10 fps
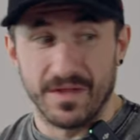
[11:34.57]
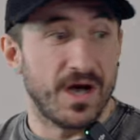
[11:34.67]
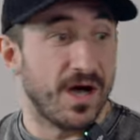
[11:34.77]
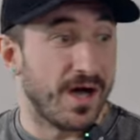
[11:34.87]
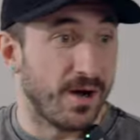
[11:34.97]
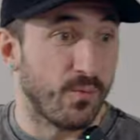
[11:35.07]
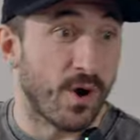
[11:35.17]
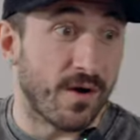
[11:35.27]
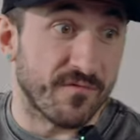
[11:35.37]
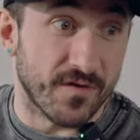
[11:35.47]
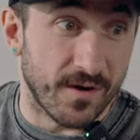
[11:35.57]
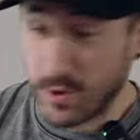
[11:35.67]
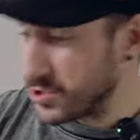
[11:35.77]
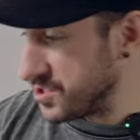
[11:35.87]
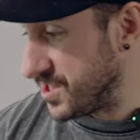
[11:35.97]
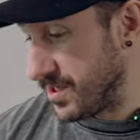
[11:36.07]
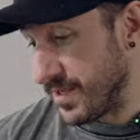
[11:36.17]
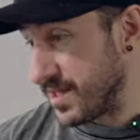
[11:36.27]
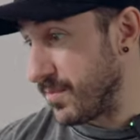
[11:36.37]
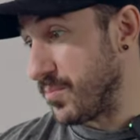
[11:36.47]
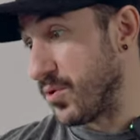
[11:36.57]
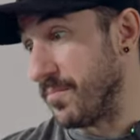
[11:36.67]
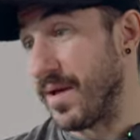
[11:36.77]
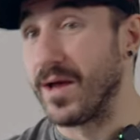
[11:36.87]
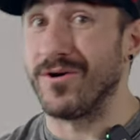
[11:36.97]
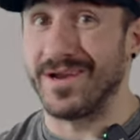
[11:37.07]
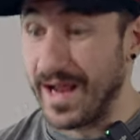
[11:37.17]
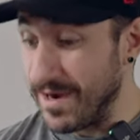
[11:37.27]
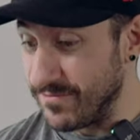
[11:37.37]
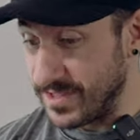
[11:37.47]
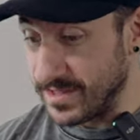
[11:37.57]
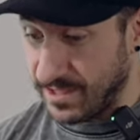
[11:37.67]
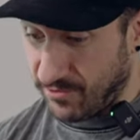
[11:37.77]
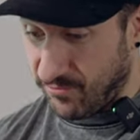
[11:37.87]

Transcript: Uh, where I'm from, Argentina, man, they be putting mayo on everything like